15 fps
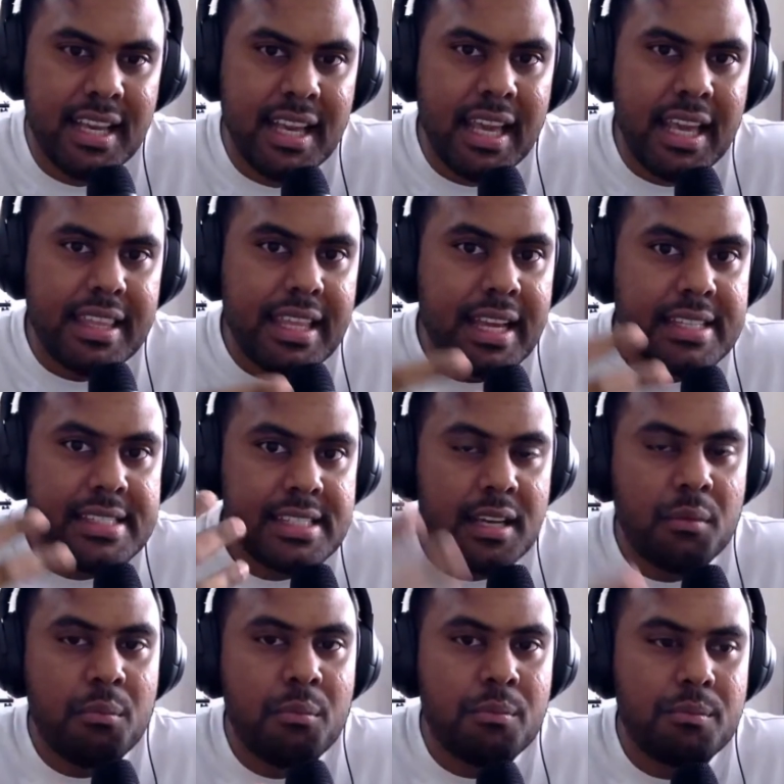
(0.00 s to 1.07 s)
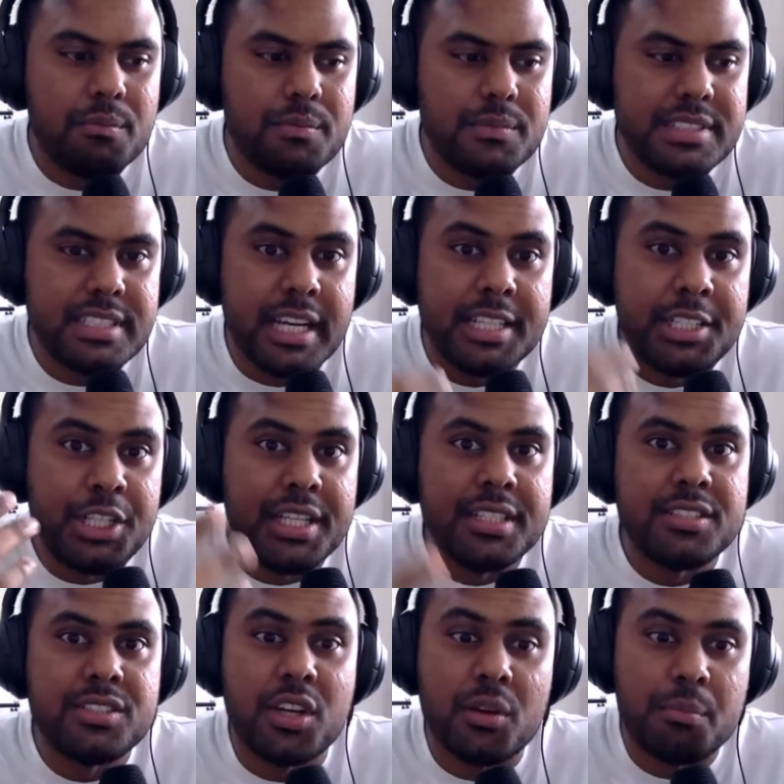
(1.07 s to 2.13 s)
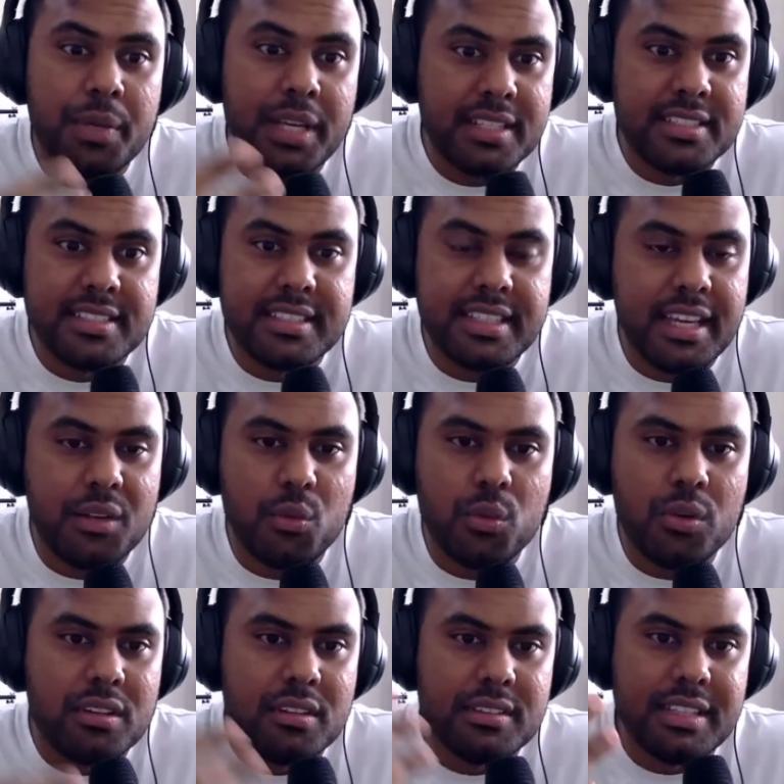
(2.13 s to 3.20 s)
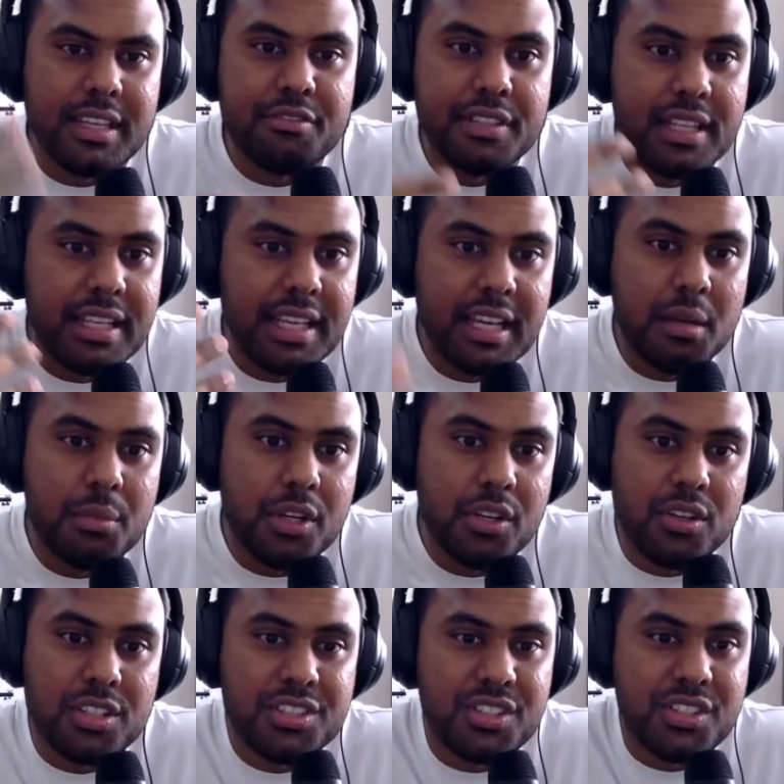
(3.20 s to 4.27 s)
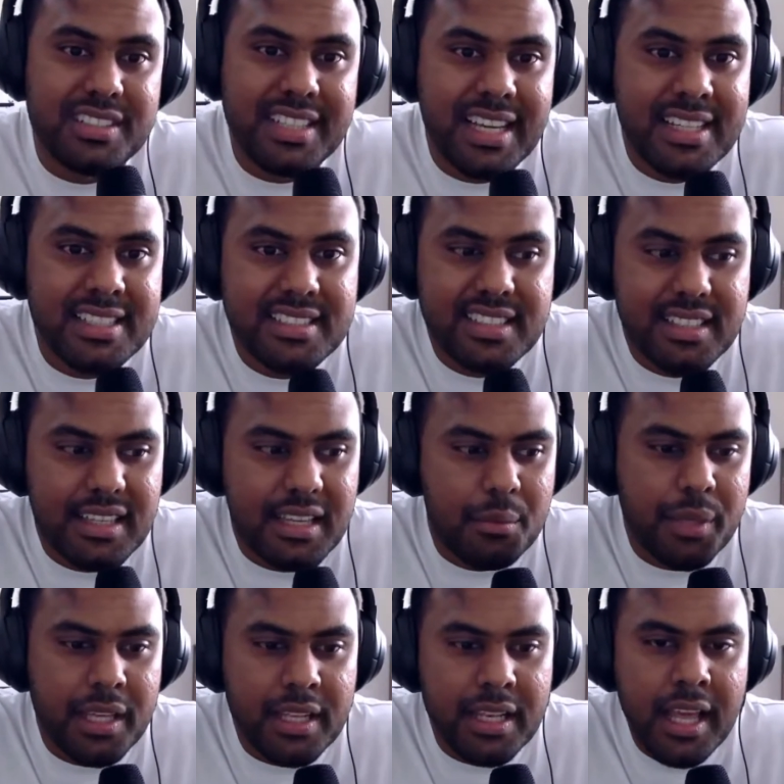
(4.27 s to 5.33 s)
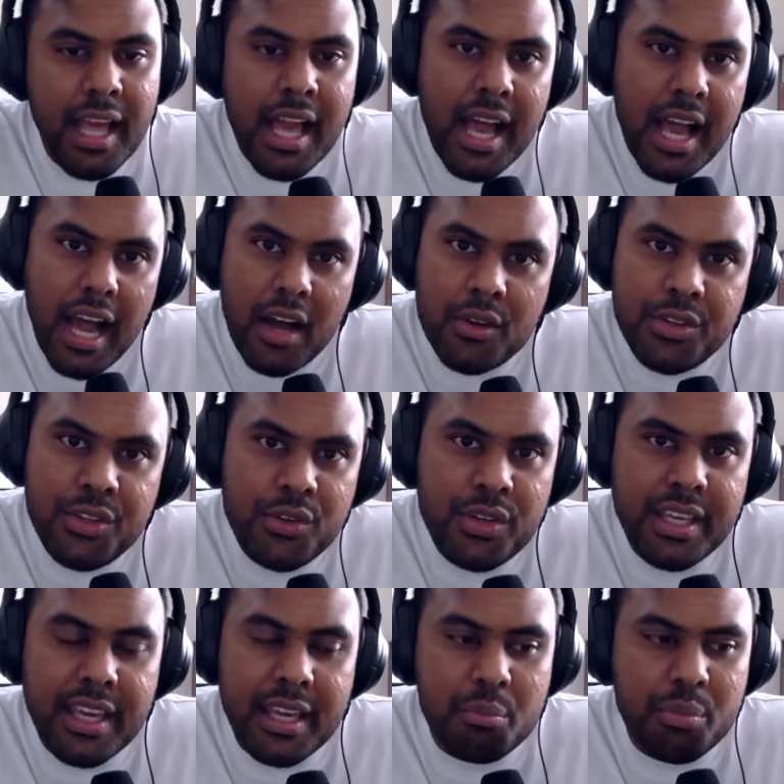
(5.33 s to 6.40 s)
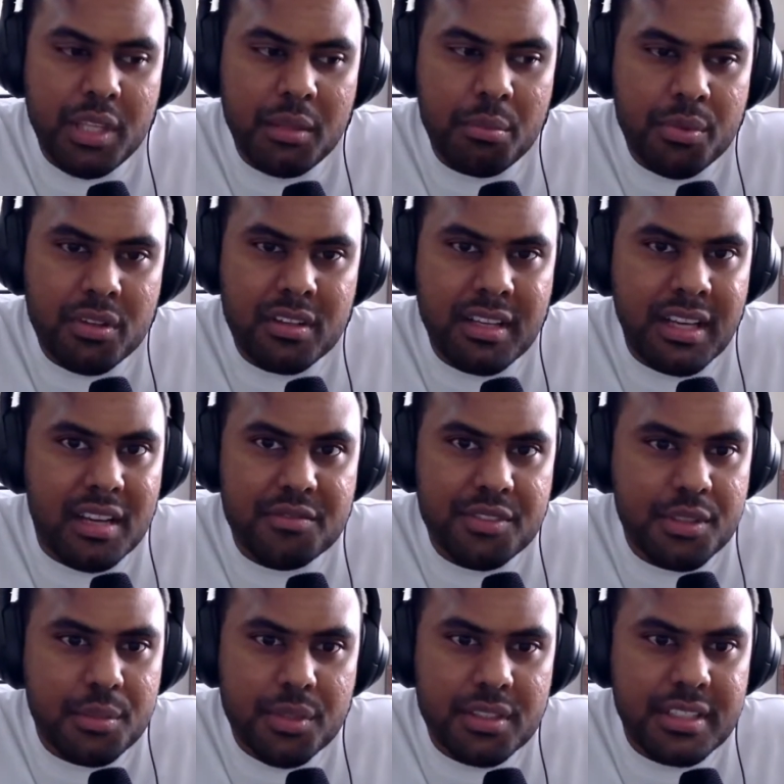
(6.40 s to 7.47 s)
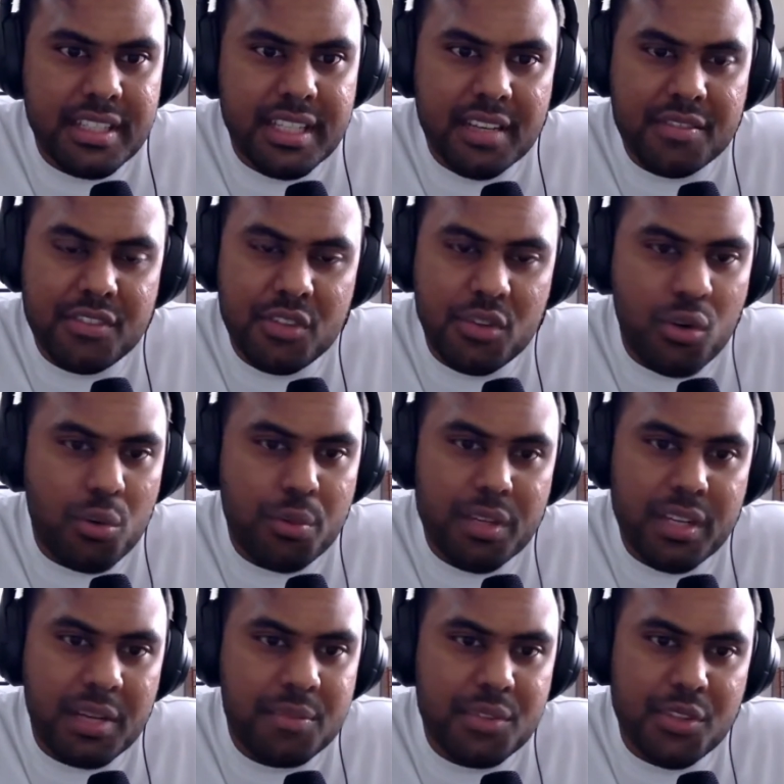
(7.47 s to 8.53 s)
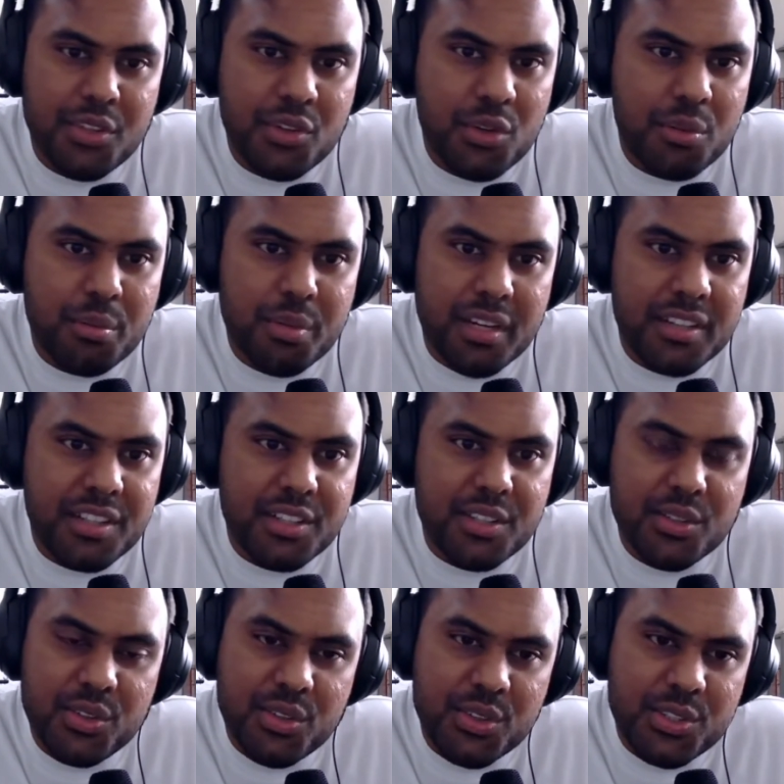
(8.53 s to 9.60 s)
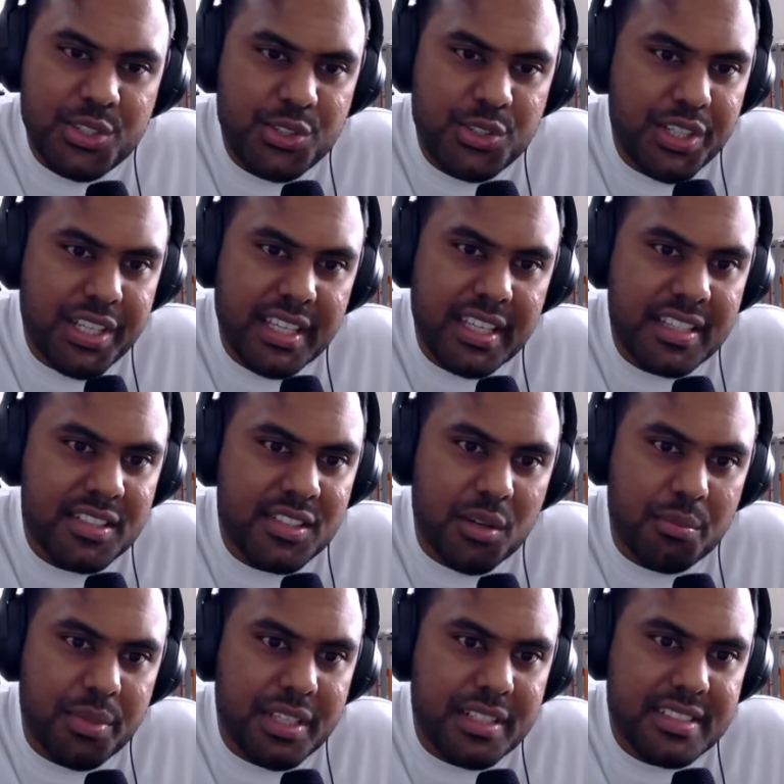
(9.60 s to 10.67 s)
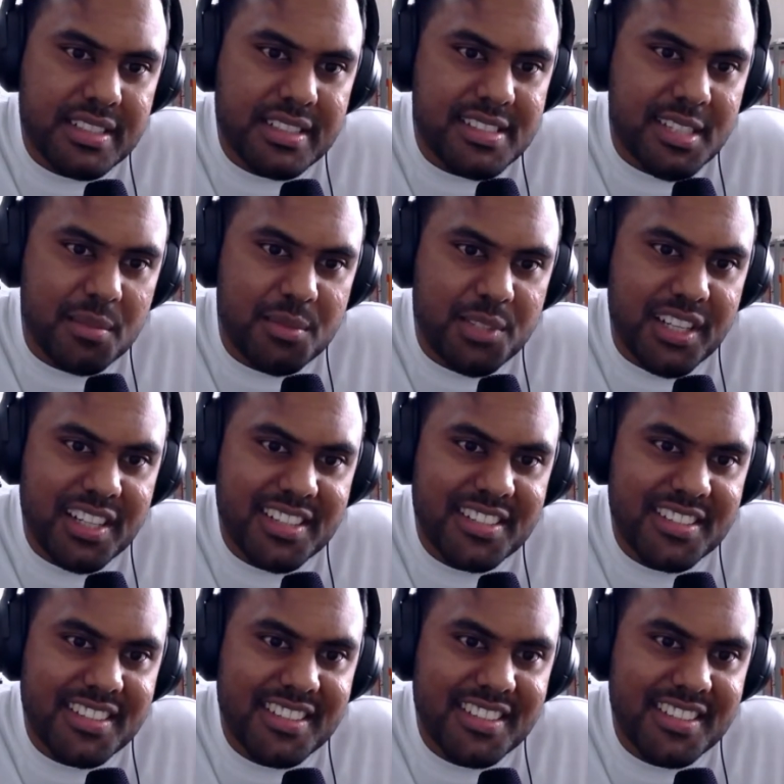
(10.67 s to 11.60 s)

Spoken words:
there are some touchy topics that will definitely come across your desk. I mean, how do you get people comfortable enough to open up to you about, those tricky topics and subjects?